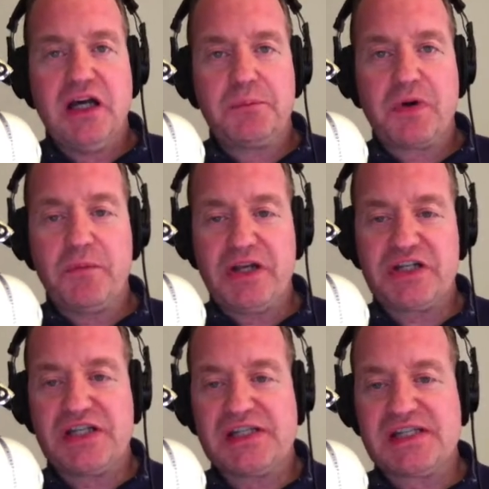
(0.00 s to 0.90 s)

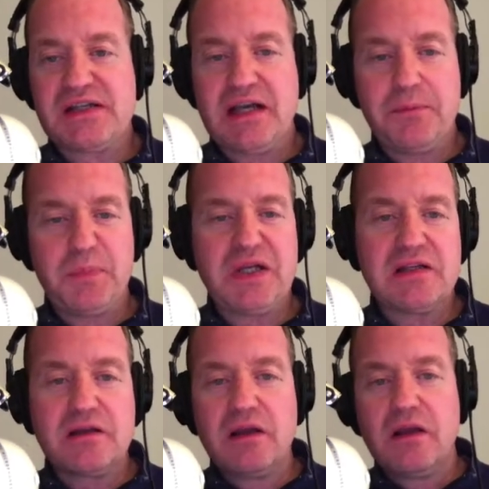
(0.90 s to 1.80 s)
permissions.
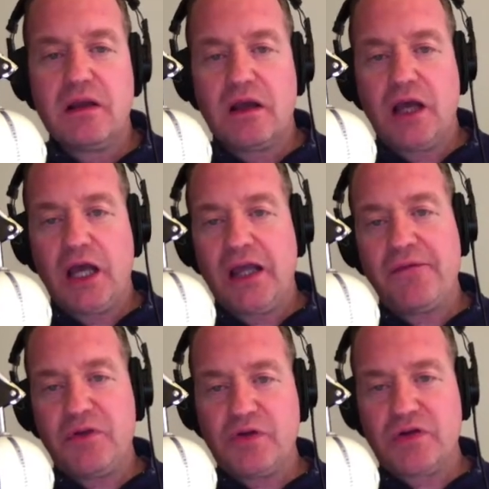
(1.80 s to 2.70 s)
But
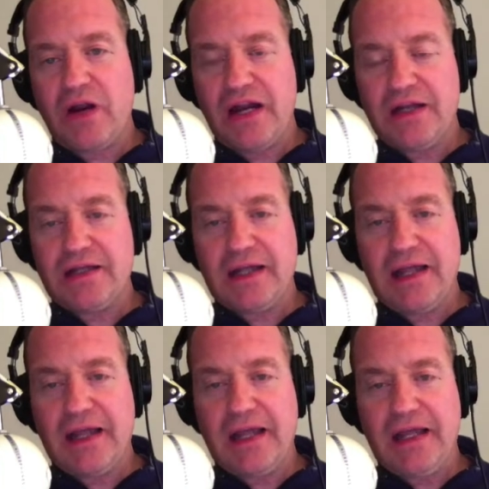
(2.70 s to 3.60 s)
if you create
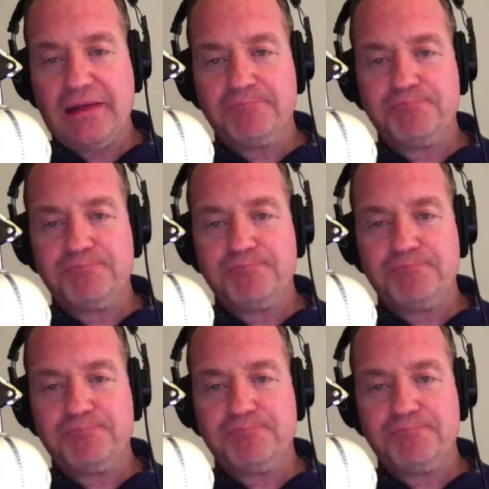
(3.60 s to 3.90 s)
a